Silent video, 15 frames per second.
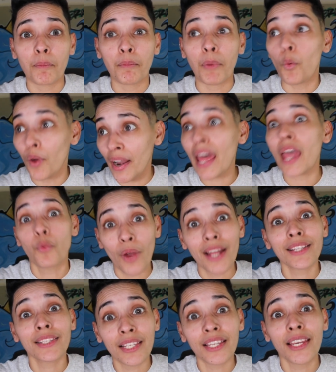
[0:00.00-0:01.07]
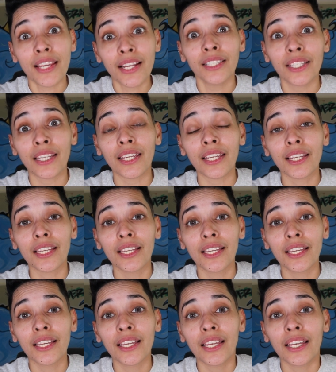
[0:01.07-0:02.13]
But when I went to Italy,
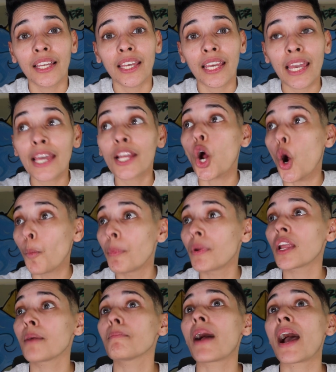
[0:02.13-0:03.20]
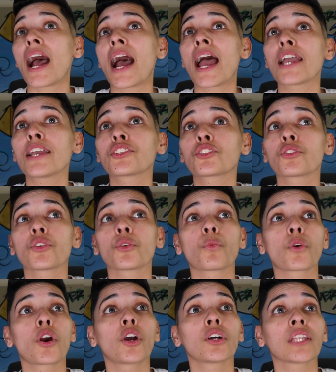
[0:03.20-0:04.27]
it opened up my eyes to the
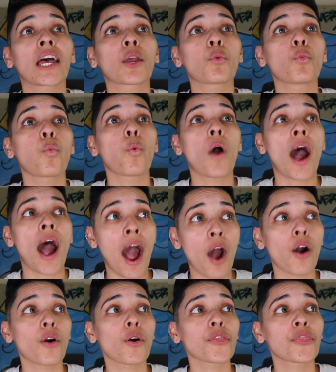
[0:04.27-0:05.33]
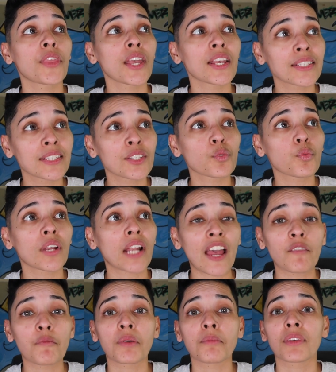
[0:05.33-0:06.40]
world, like, wow, this is what
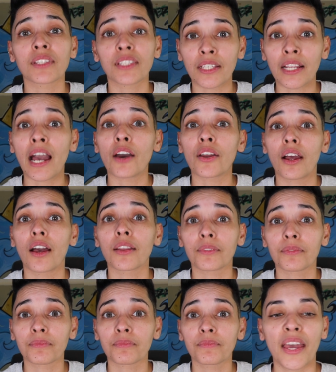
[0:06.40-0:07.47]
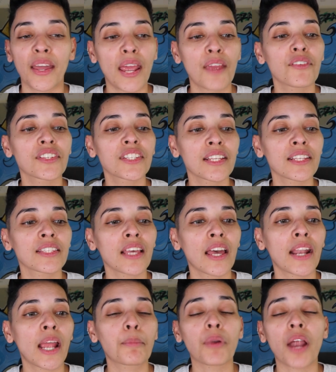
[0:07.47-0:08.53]
I've been missing out on. And ever since
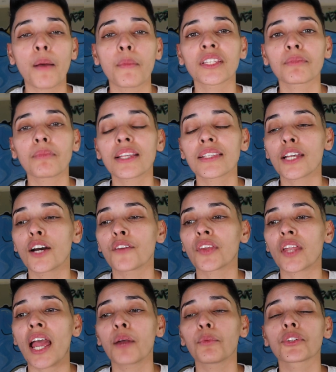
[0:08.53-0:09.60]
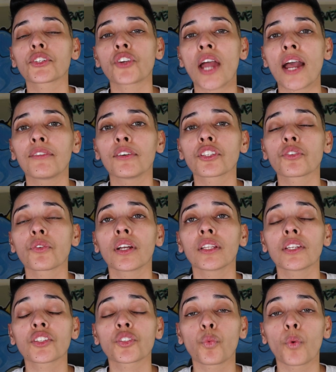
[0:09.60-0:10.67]
then, I promised myself that I will travel to at
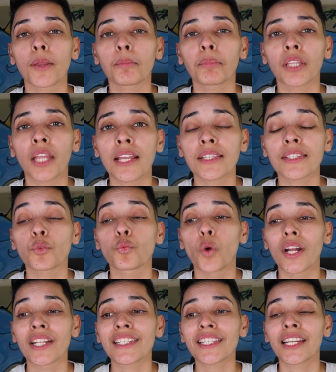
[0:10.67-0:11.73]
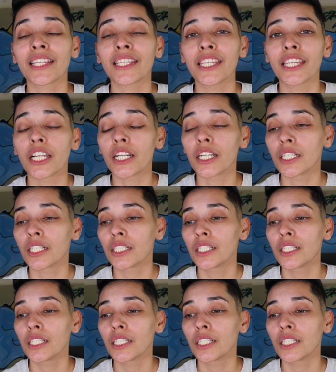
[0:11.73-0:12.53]
least one place once a year.